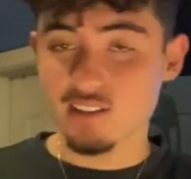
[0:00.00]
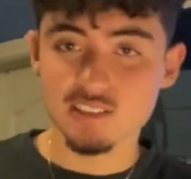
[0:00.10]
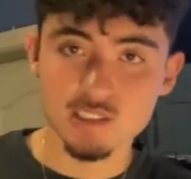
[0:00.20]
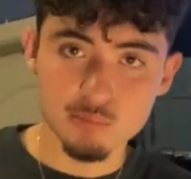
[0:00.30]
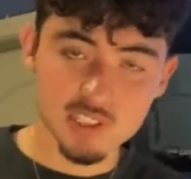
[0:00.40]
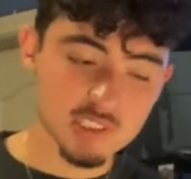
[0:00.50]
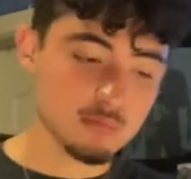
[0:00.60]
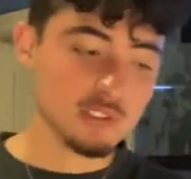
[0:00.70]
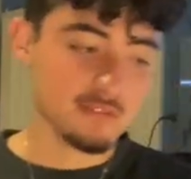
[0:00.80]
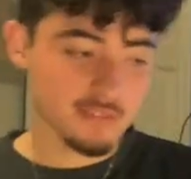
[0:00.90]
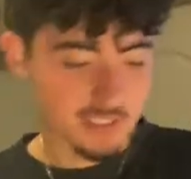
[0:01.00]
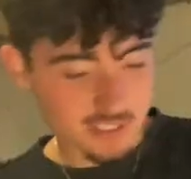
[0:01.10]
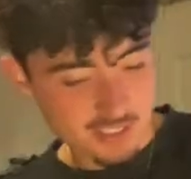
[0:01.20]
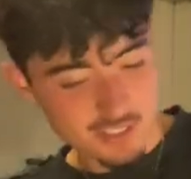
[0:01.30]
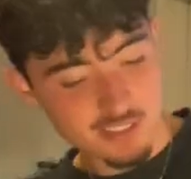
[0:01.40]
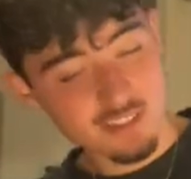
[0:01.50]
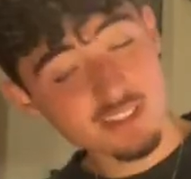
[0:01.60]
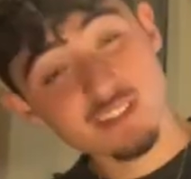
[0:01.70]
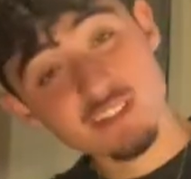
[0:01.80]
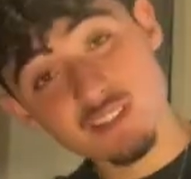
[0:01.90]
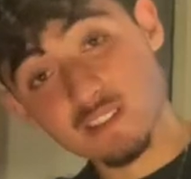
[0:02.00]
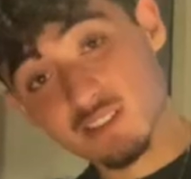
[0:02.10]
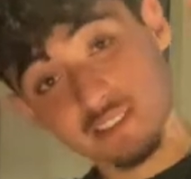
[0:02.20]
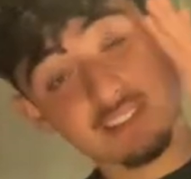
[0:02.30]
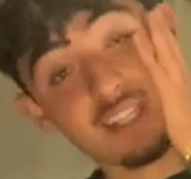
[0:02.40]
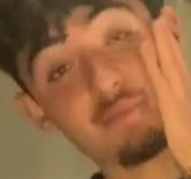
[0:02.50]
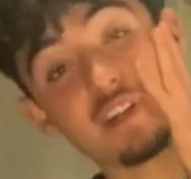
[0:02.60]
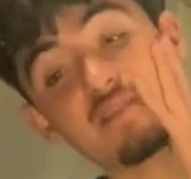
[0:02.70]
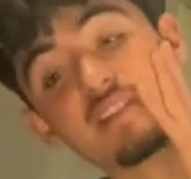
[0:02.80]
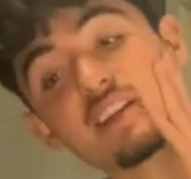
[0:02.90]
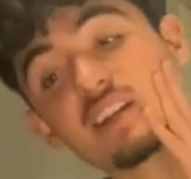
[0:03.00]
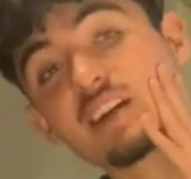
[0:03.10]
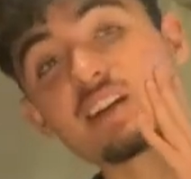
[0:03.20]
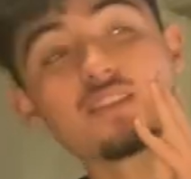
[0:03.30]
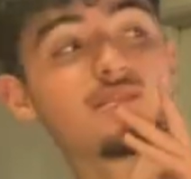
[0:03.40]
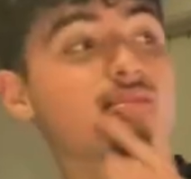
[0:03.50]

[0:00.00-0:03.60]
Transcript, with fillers: I was depressed in mode for say about a week and a half.